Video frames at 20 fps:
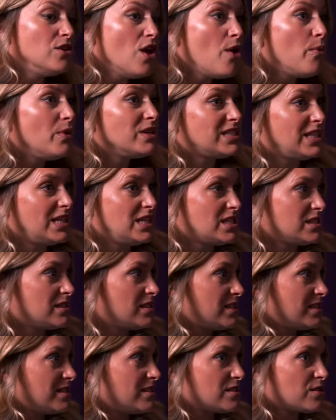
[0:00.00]
No one teaches
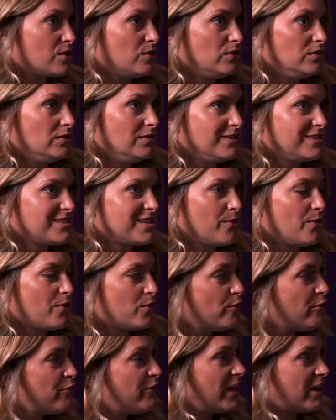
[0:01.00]
us this at school, so we're
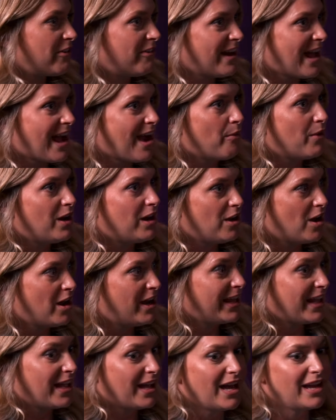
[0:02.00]
all figuring out. We're
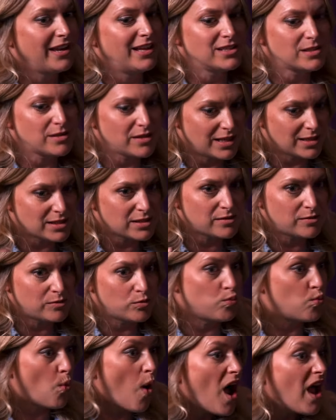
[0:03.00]
learning it, and it's
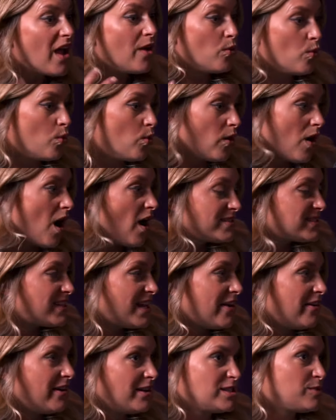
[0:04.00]
why us
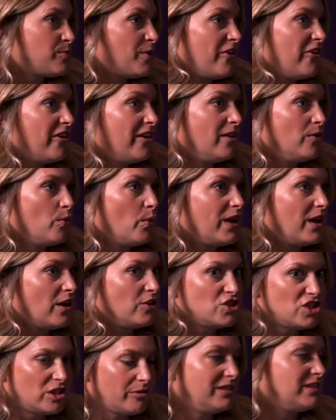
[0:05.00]
here at Experian, we are
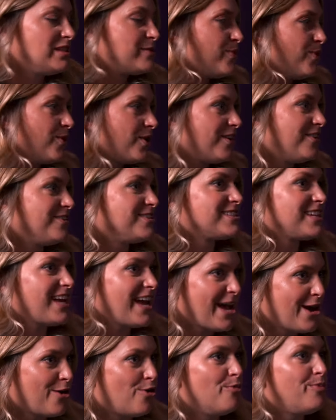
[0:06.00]
doing this podcast to
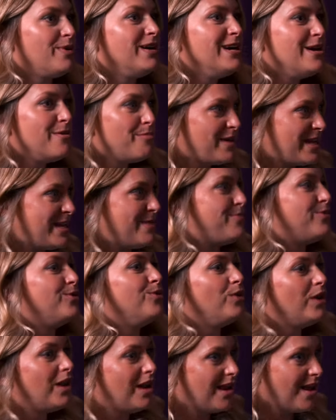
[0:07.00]
help
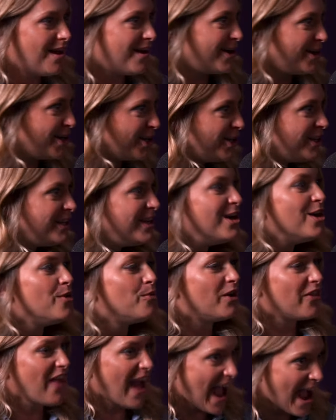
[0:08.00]
people learn
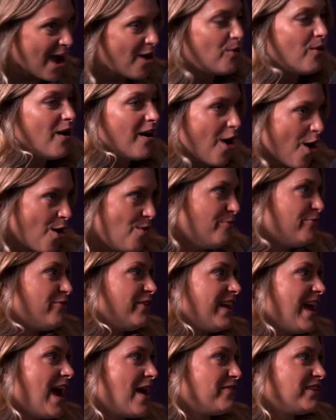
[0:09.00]
without
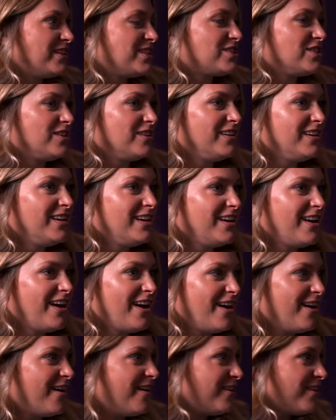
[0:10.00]
hopefully having to
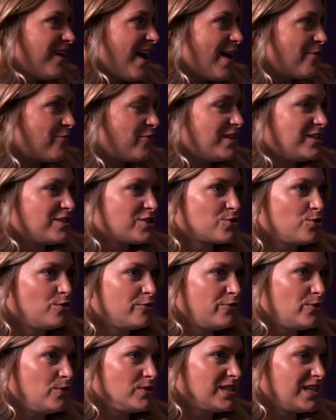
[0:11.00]
have these
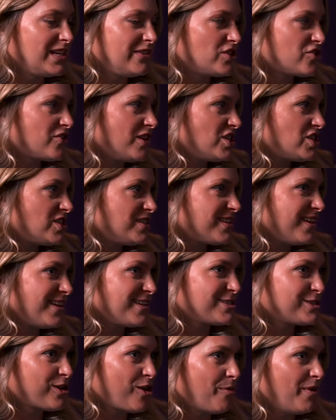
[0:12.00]
shortfalls and hit the trenches
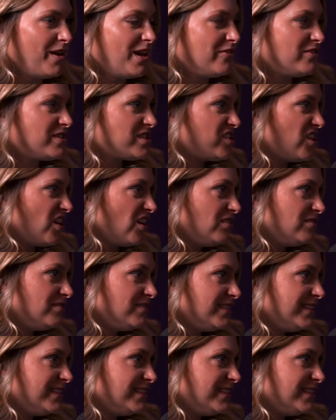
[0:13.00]
like so many of us do.